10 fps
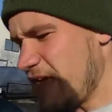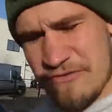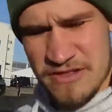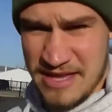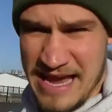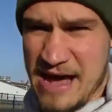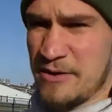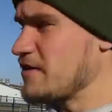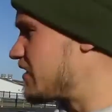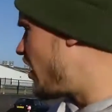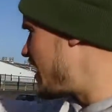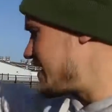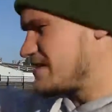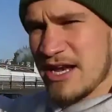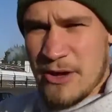everything out that I
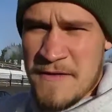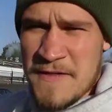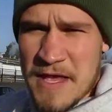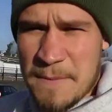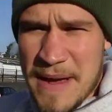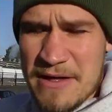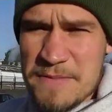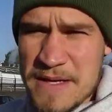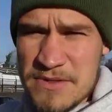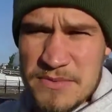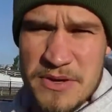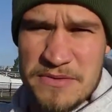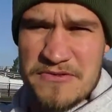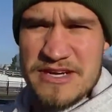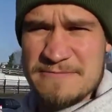need to know about the BMW
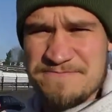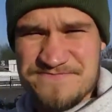M3,